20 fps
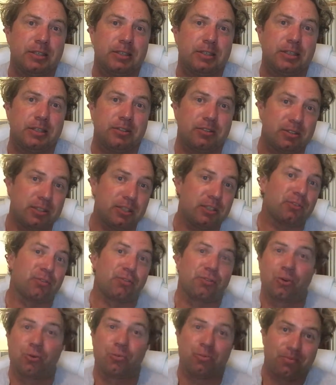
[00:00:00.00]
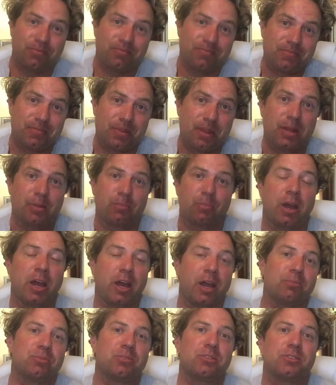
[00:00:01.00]
Is this from
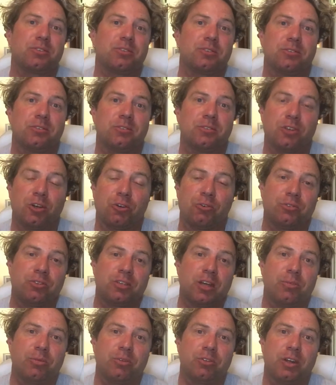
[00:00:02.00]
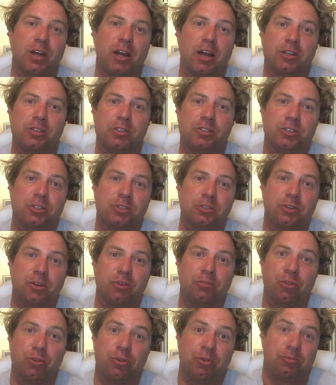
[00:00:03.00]
perhaps self-sabotage
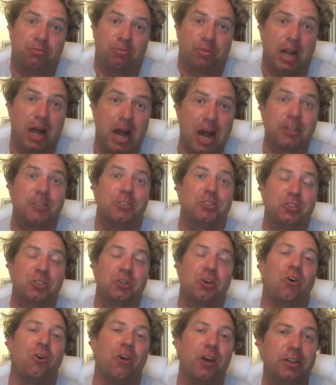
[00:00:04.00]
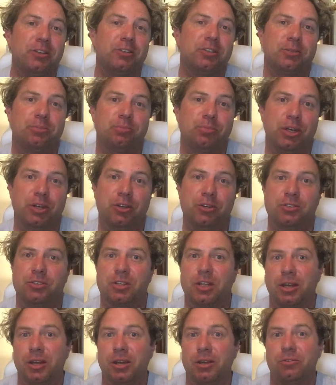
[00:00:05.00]
of the largest kind because
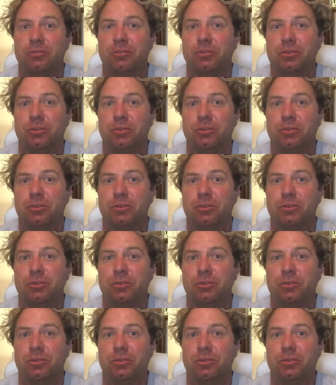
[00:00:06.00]
they're